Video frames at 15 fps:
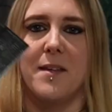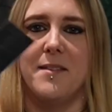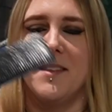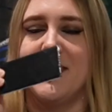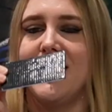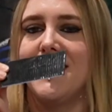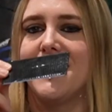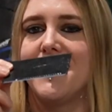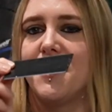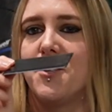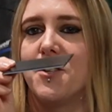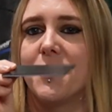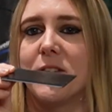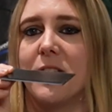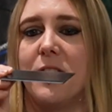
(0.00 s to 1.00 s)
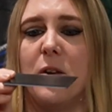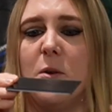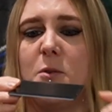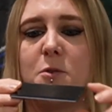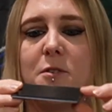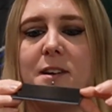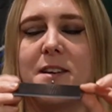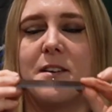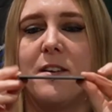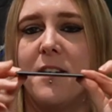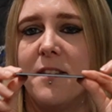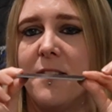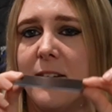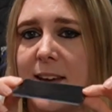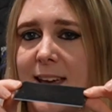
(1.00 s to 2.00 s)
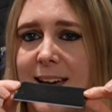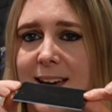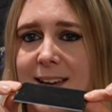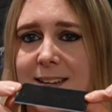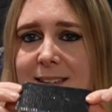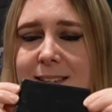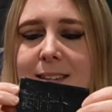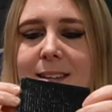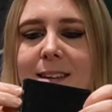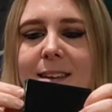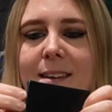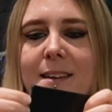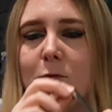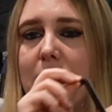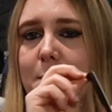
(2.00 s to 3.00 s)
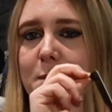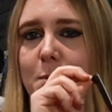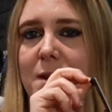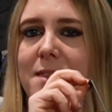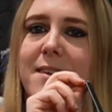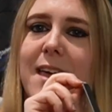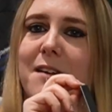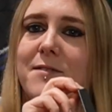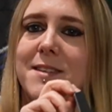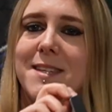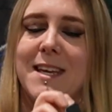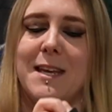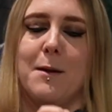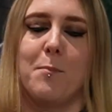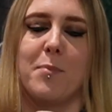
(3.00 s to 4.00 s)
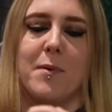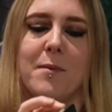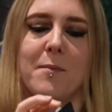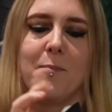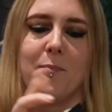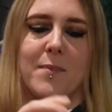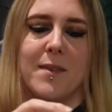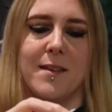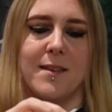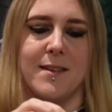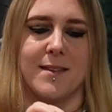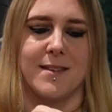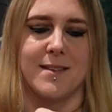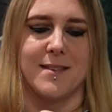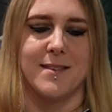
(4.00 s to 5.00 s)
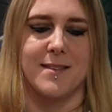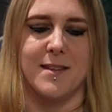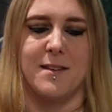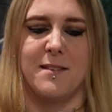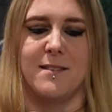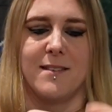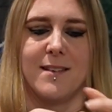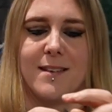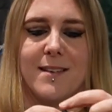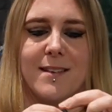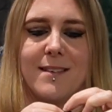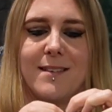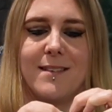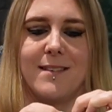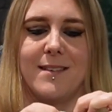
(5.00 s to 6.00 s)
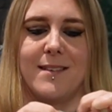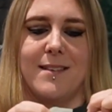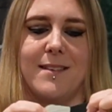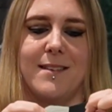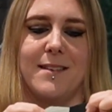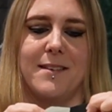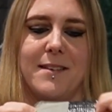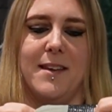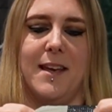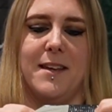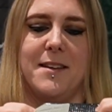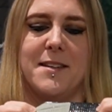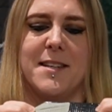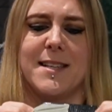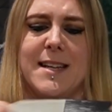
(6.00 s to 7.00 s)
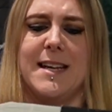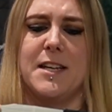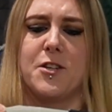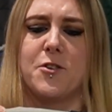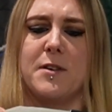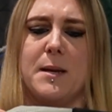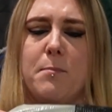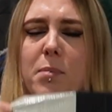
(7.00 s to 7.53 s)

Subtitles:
And then this is just an old credit card that I had wrapped with Gaffa Tape. So yeah, you just literally